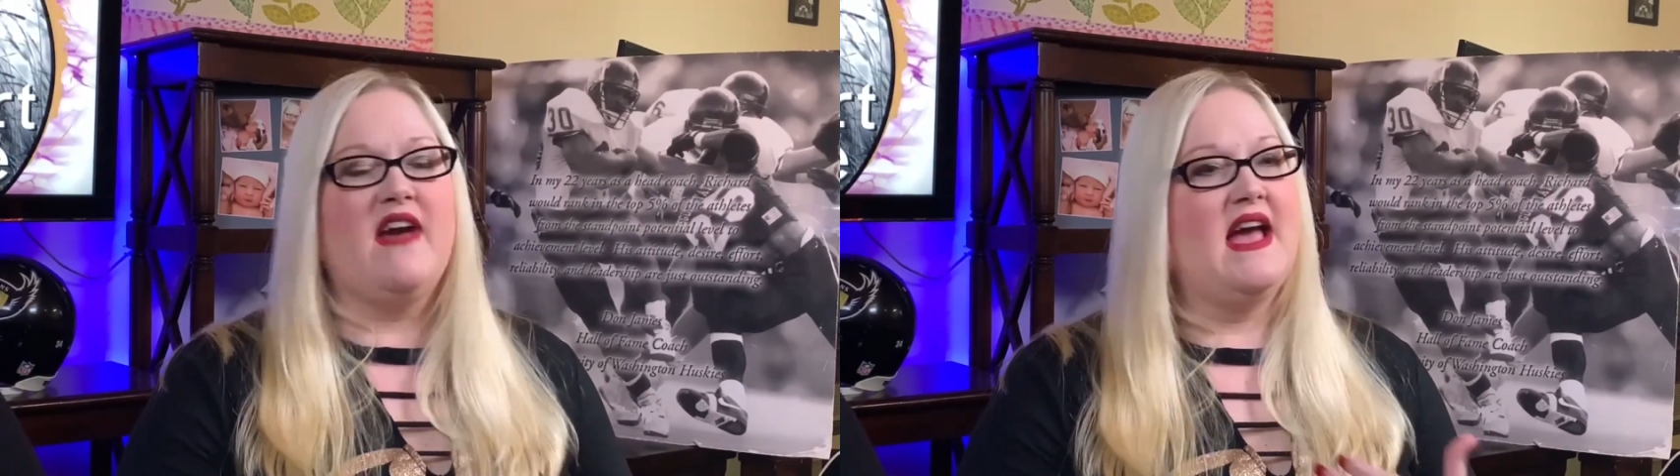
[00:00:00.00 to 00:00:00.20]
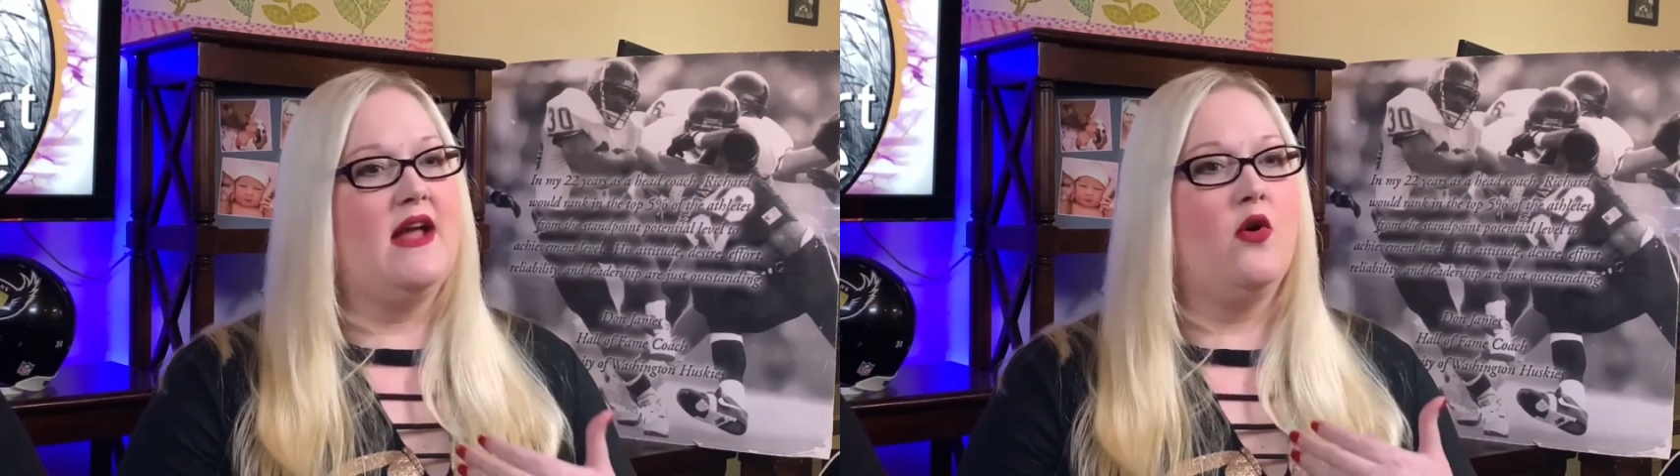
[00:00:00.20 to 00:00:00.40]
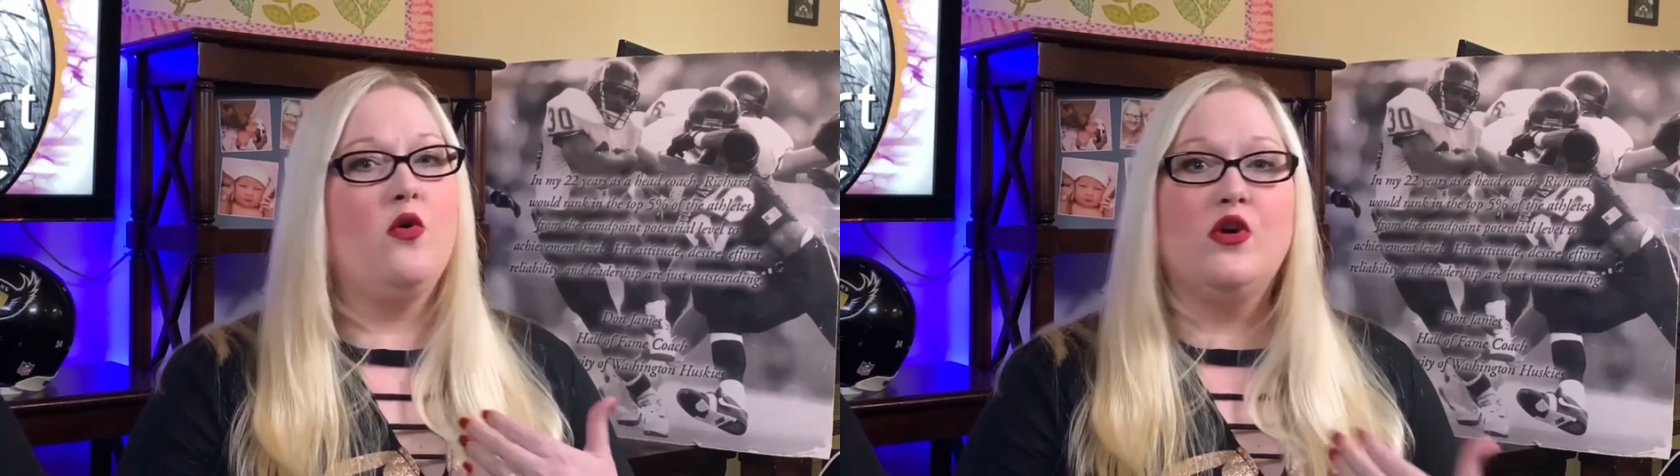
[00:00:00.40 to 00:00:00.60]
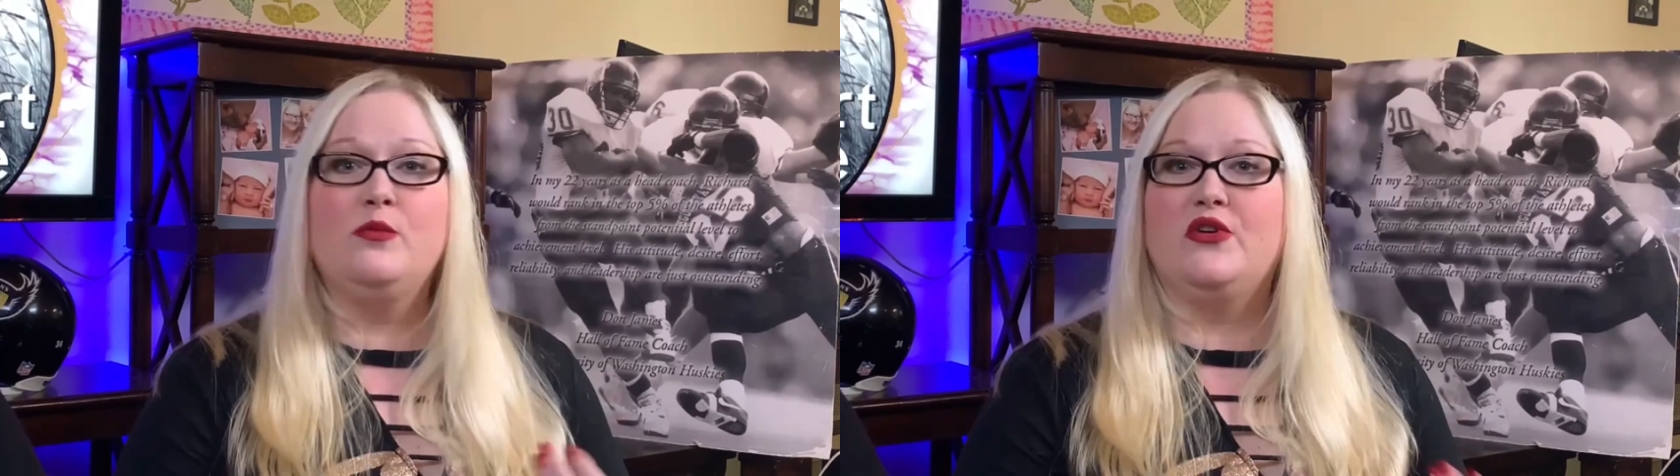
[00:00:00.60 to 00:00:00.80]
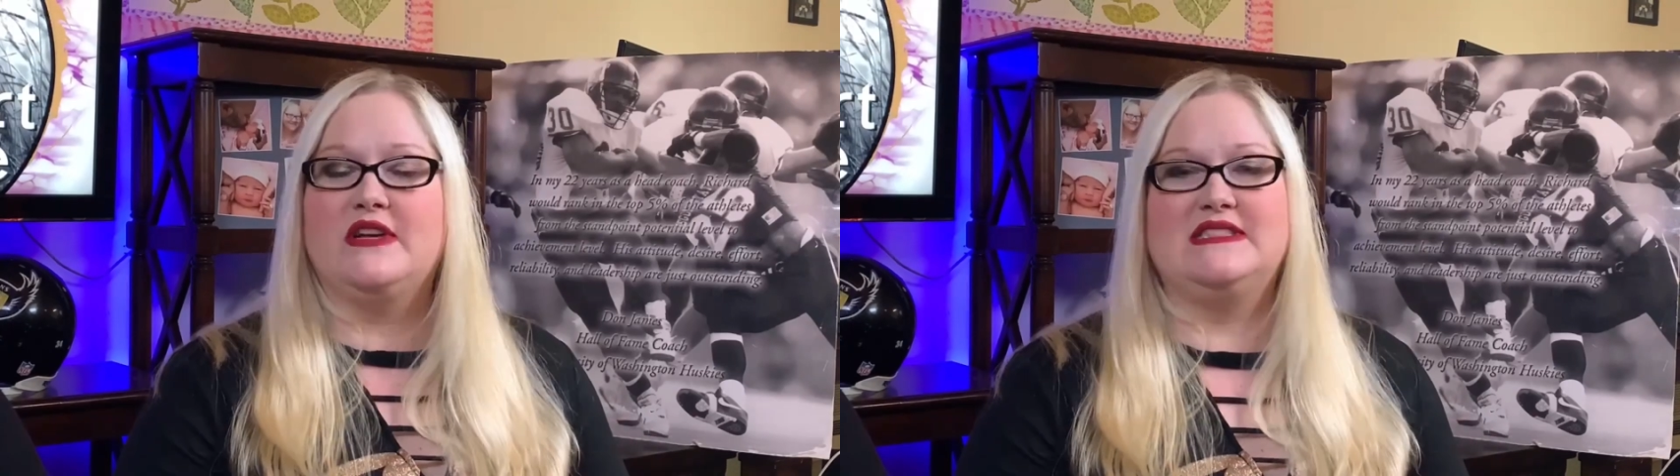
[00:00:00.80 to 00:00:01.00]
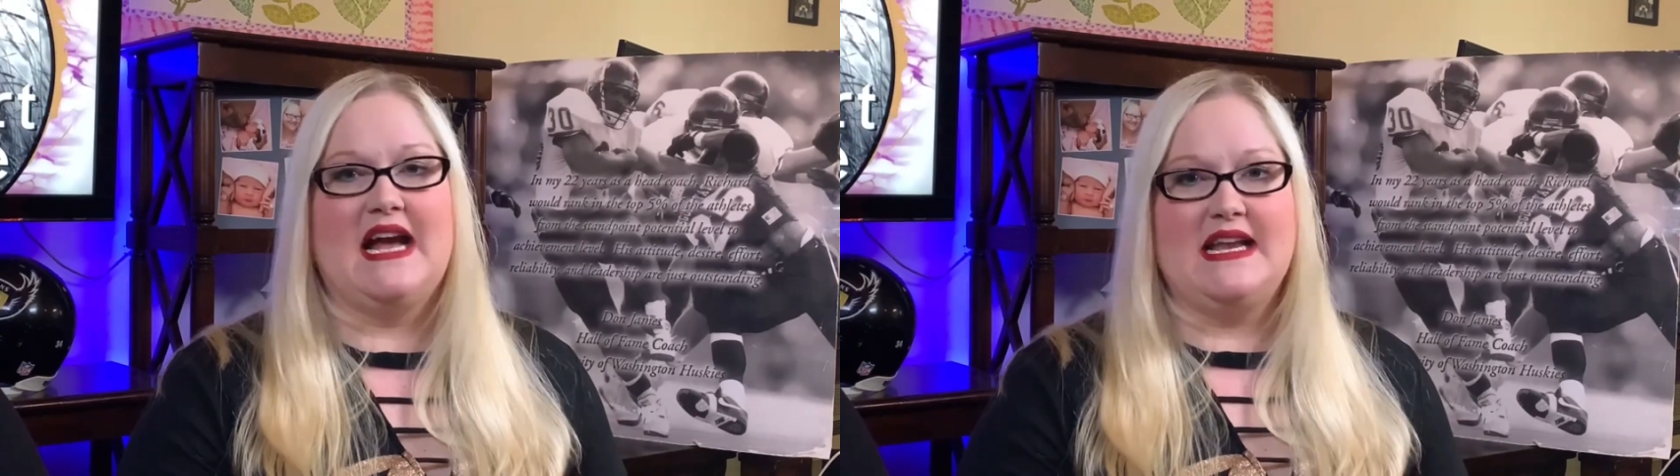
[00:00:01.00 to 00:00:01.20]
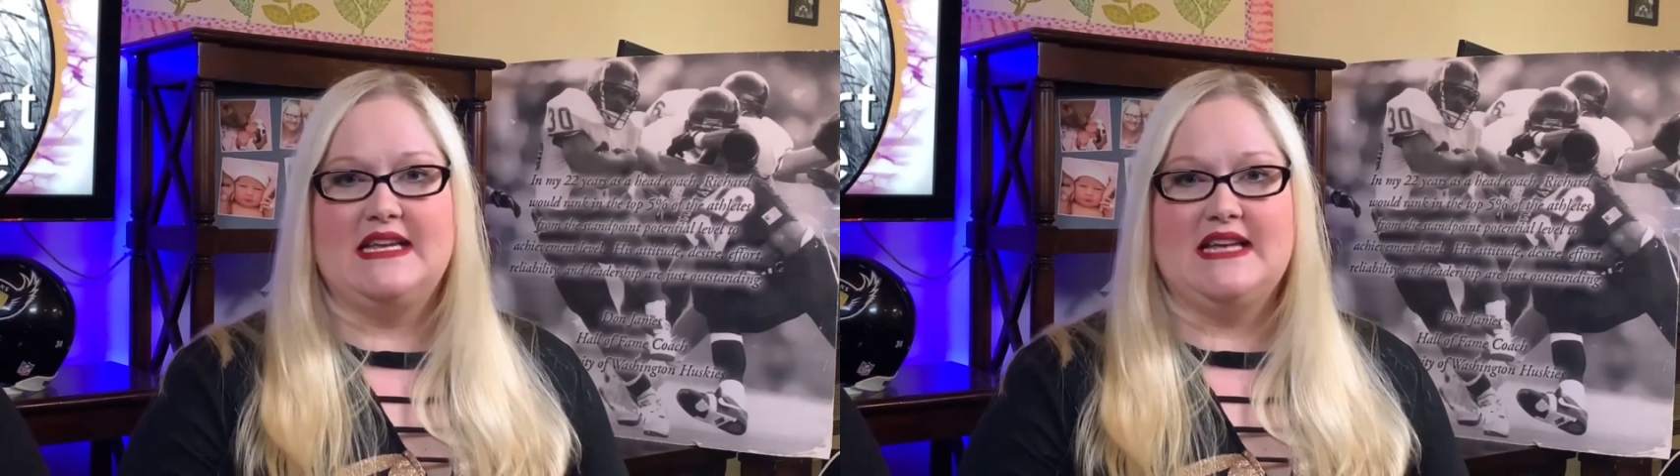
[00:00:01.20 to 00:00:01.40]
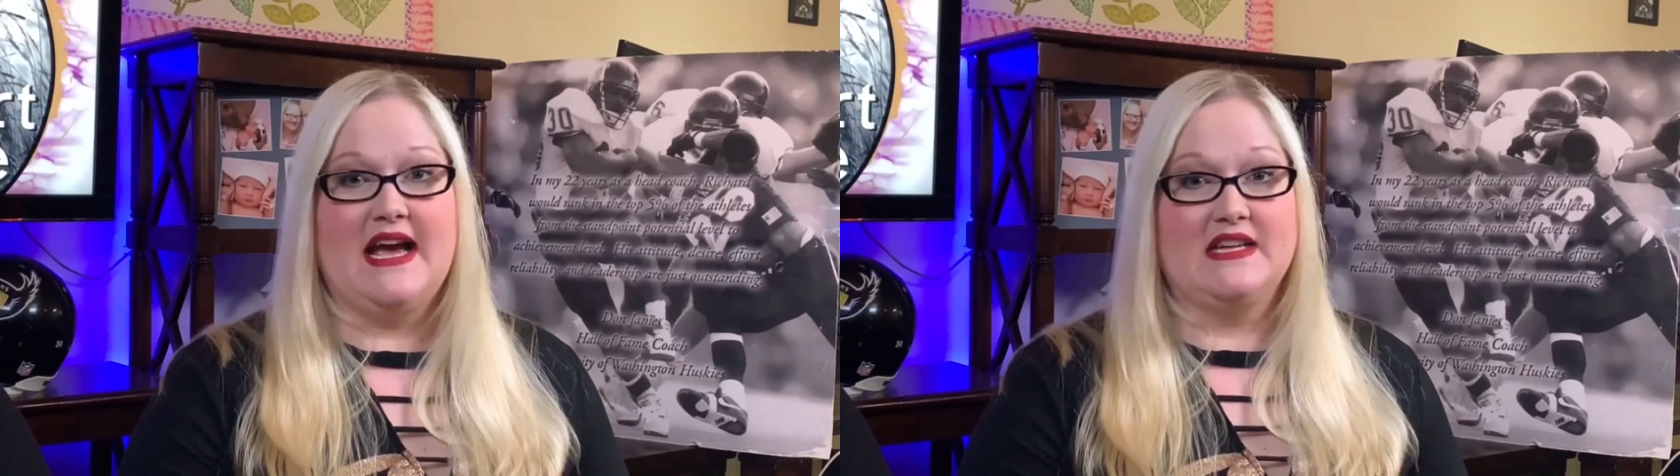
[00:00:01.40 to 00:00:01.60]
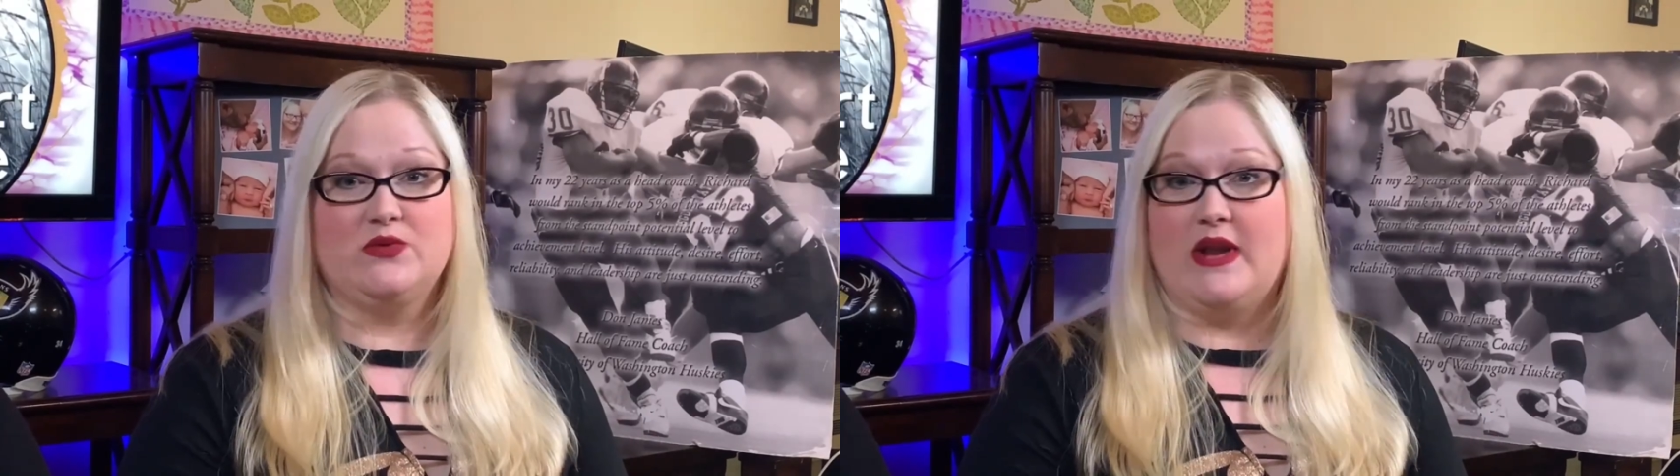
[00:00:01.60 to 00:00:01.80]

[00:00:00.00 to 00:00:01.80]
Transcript: I had horrible anxiety attacks when I